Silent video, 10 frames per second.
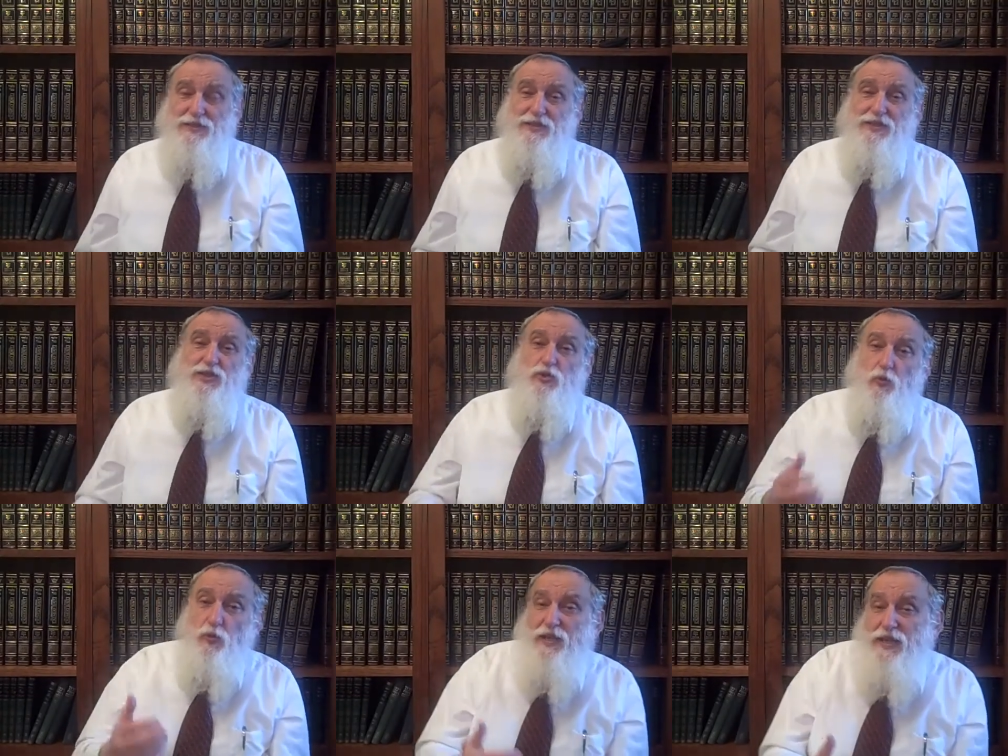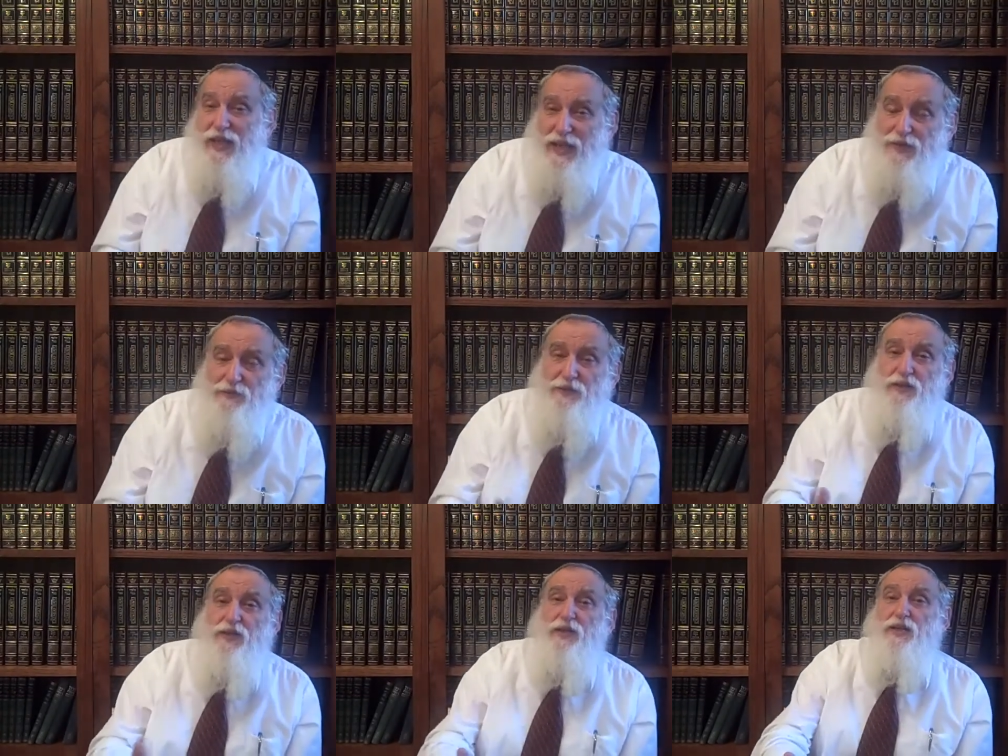And since we have
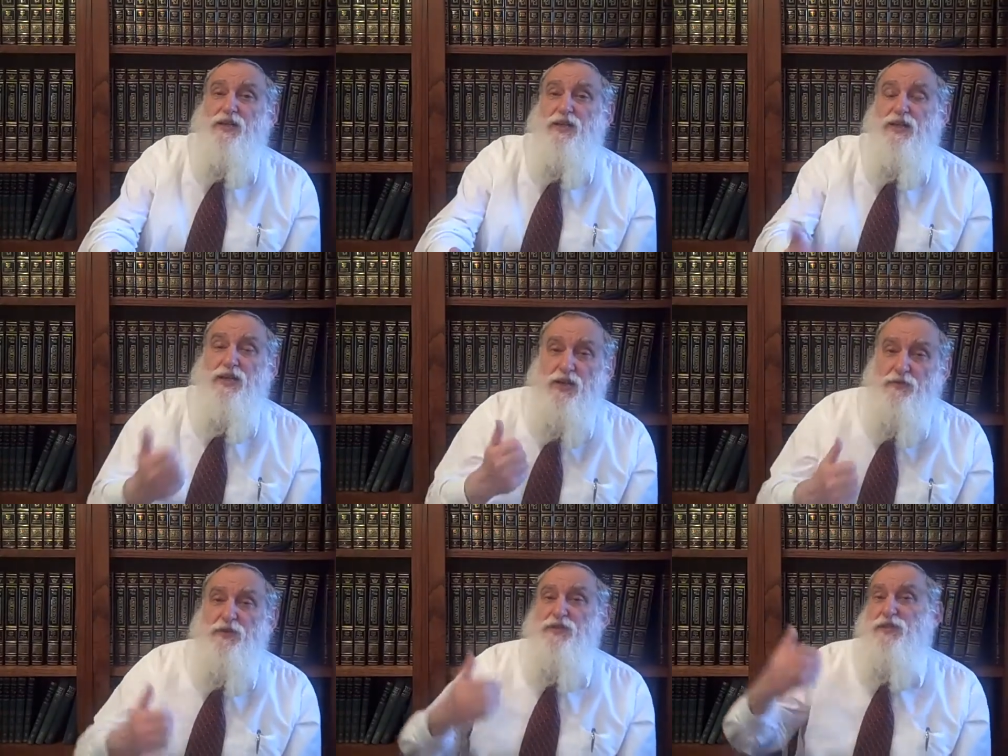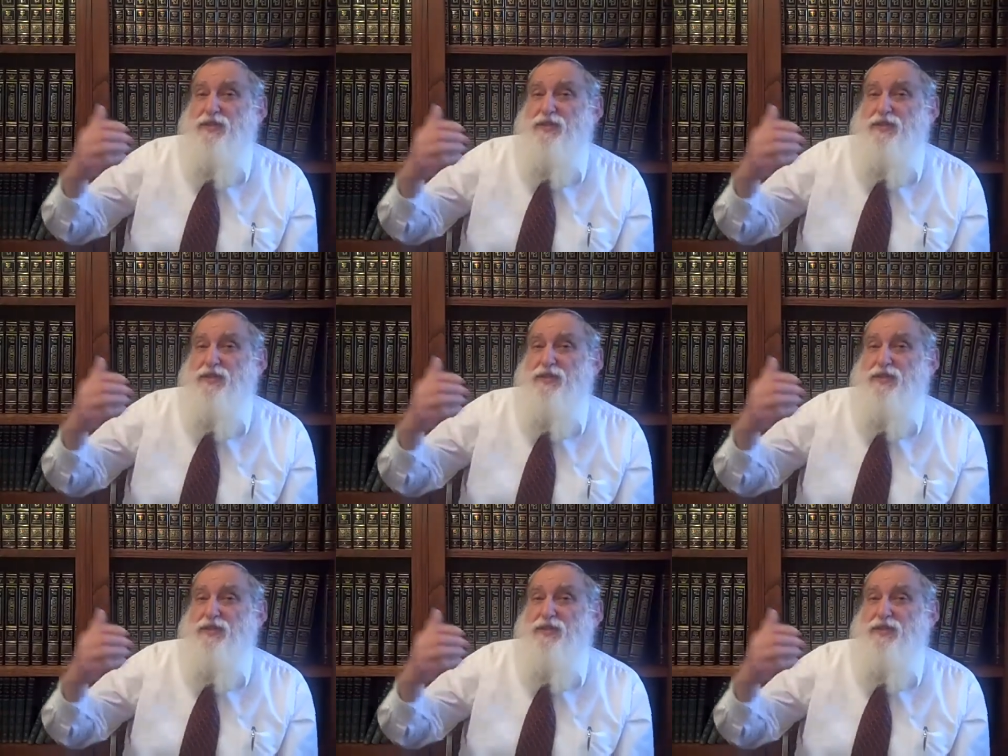ERVs